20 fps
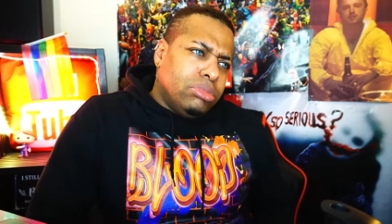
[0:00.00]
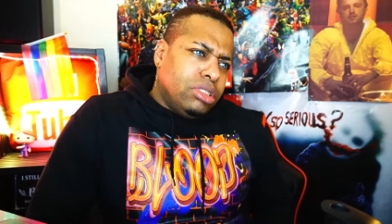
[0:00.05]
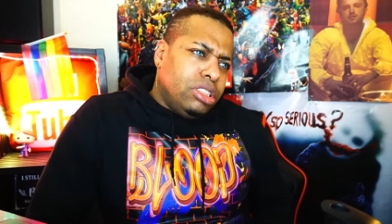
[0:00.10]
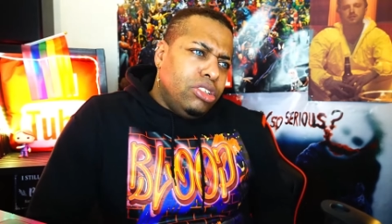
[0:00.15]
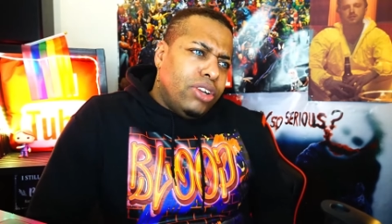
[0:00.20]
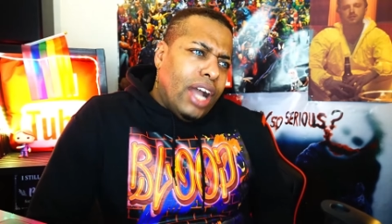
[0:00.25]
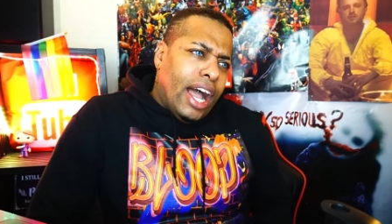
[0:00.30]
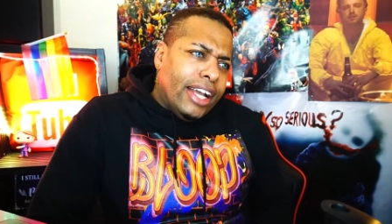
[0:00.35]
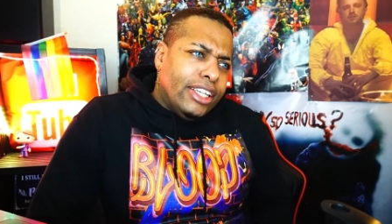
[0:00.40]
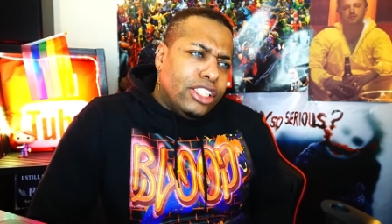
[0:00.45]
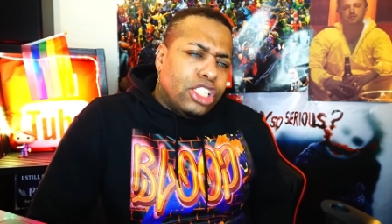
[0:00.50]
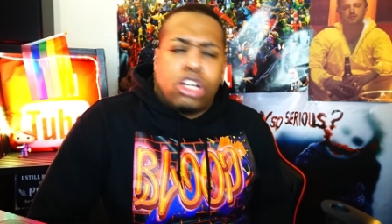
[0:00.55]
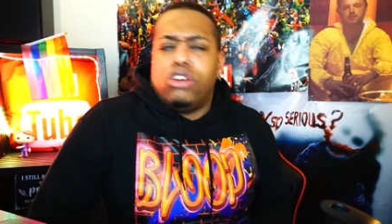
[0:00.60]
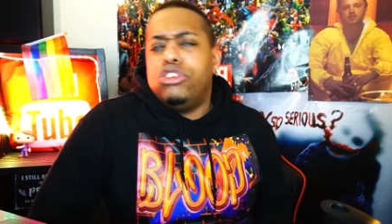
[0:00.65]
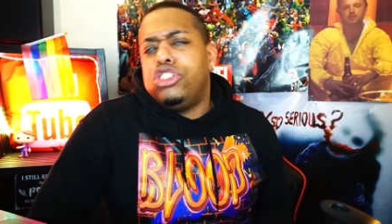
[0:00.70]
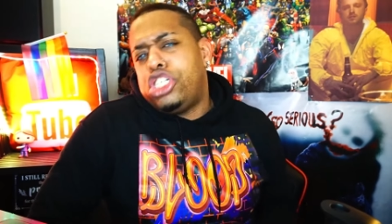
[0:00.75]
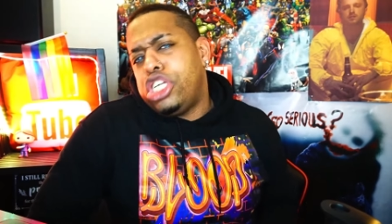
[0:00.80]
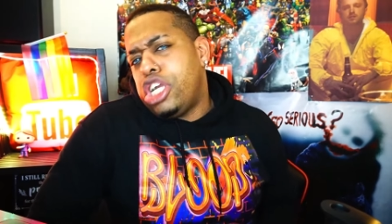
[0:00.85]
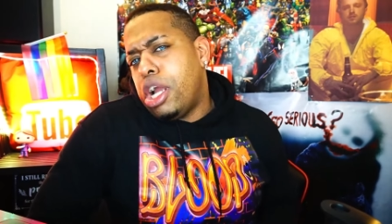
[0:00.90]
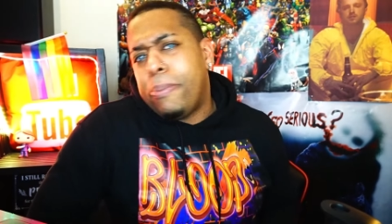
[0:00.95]
you guys go
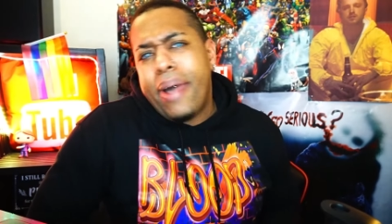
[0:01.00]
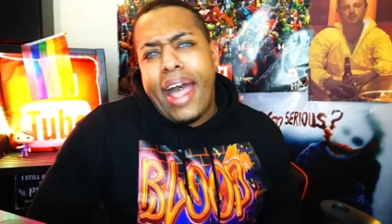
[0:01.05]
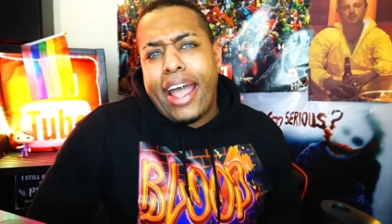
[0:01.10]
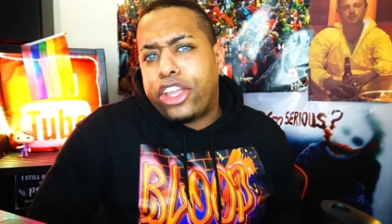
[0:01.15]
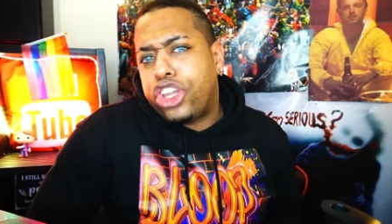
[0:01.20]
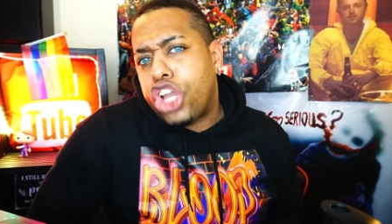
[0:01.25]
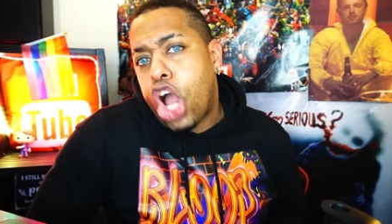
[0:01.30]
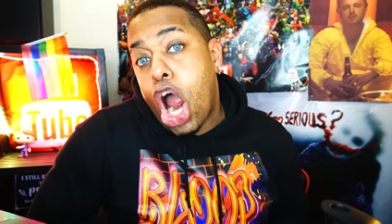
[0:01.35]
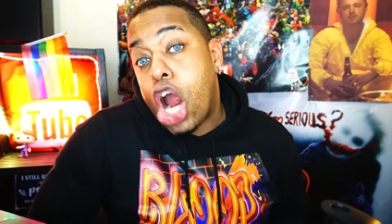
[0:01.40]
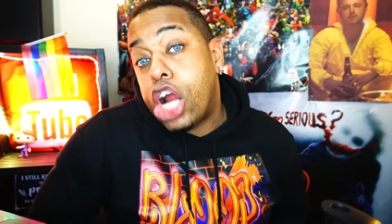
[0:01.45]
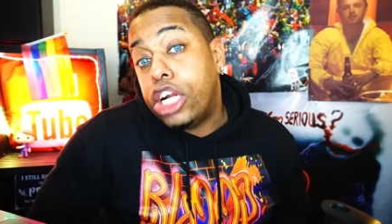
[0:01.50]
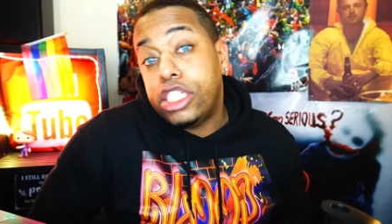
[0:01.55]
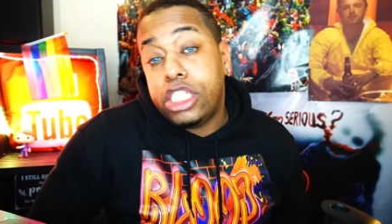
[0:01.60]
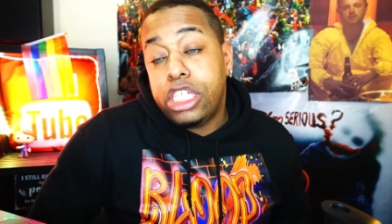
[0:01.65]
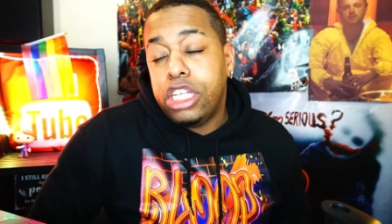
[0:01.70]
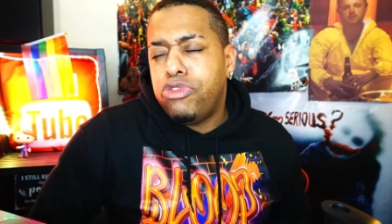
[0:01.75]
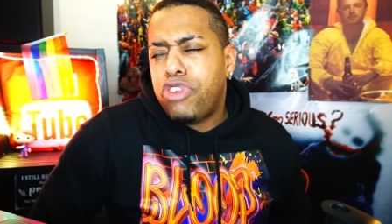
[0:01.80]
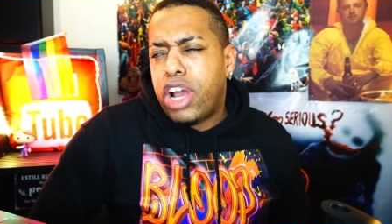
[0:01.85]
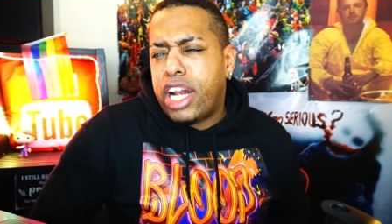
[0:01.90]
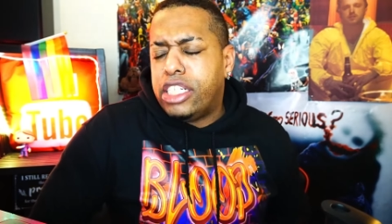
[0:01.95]
into your
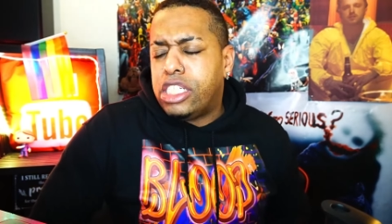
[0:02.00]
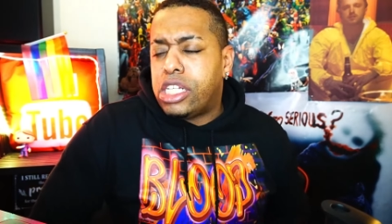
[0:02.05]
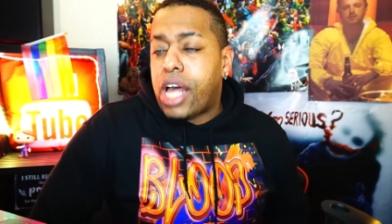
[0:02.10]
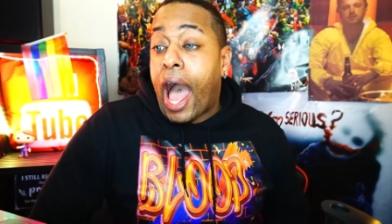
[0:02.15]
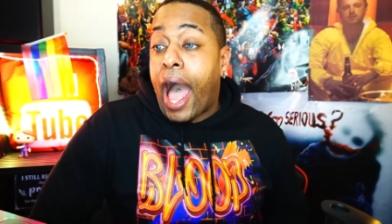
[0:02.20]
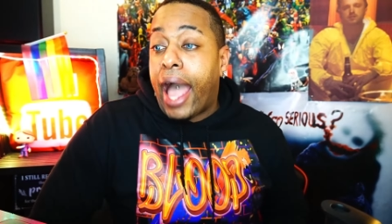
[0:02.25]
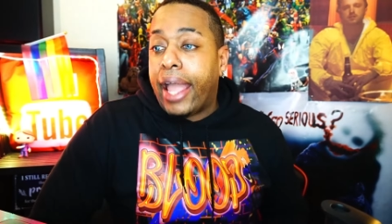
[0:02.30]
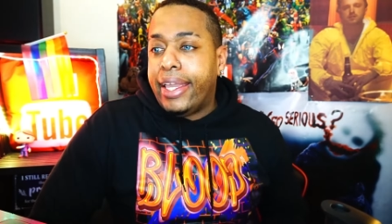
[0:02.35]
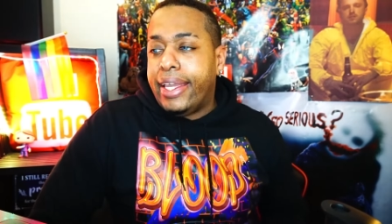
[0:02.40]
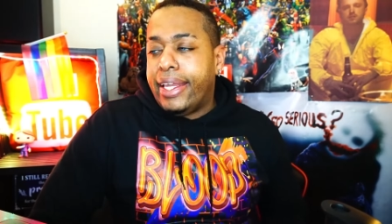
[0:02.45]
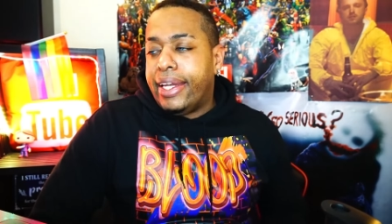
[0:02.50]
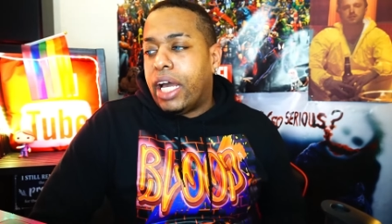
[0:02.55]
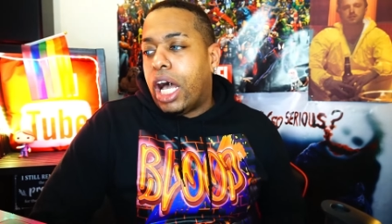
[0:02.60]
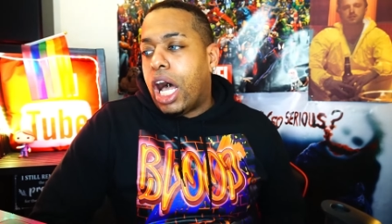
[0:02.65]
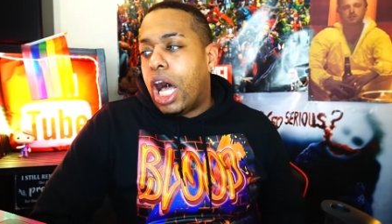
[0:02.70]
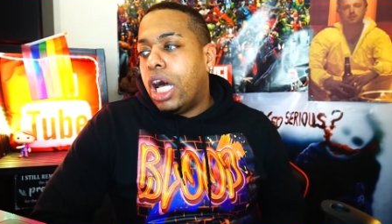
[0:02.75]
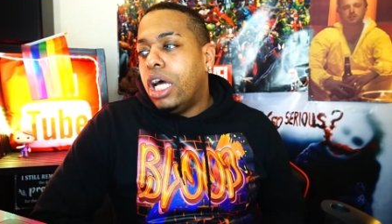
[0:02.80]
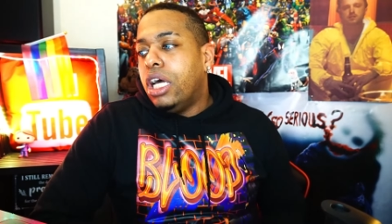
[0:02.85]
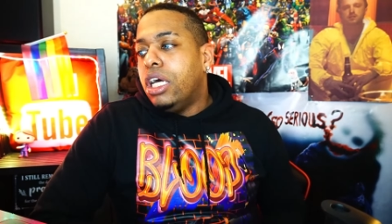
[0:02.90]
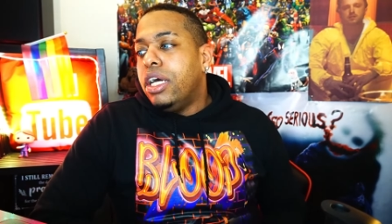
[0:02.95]
backyards, you run into a
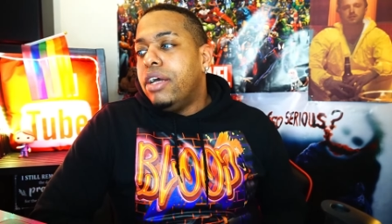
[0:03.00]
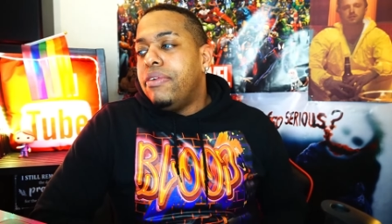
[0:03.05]
hyena,